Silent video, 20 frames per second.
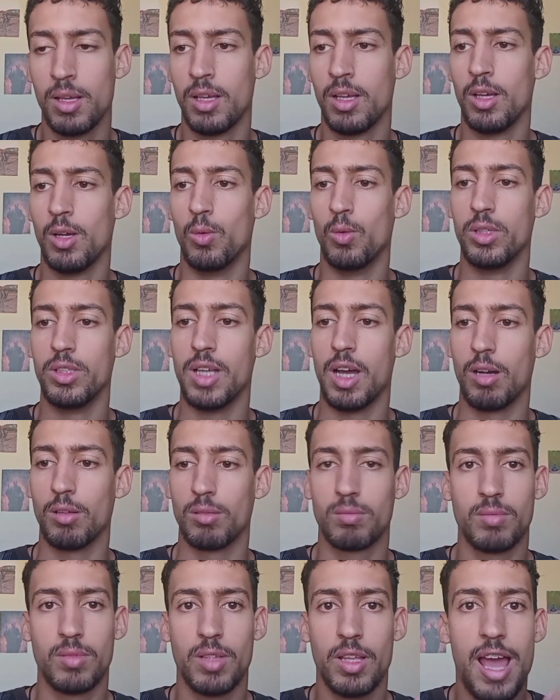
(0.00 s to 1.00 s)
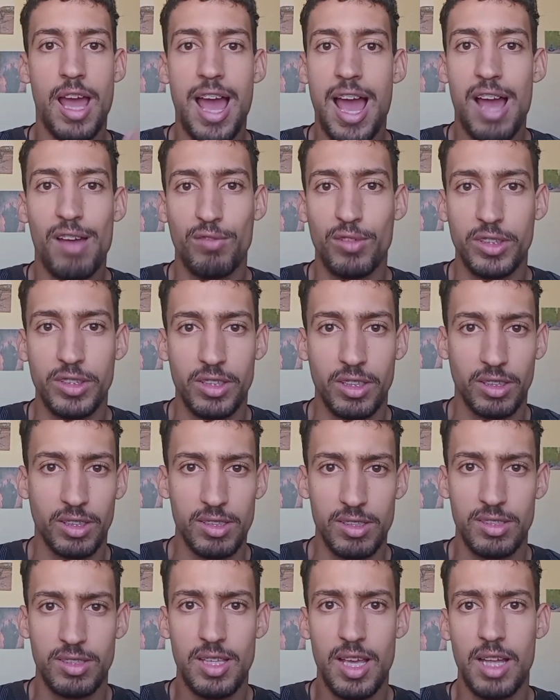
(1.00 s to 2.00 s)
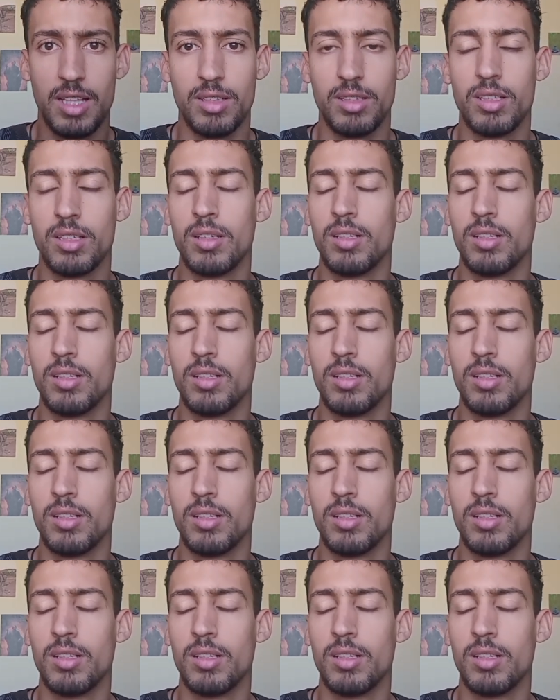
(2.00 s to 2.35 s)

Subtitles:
without having their consent,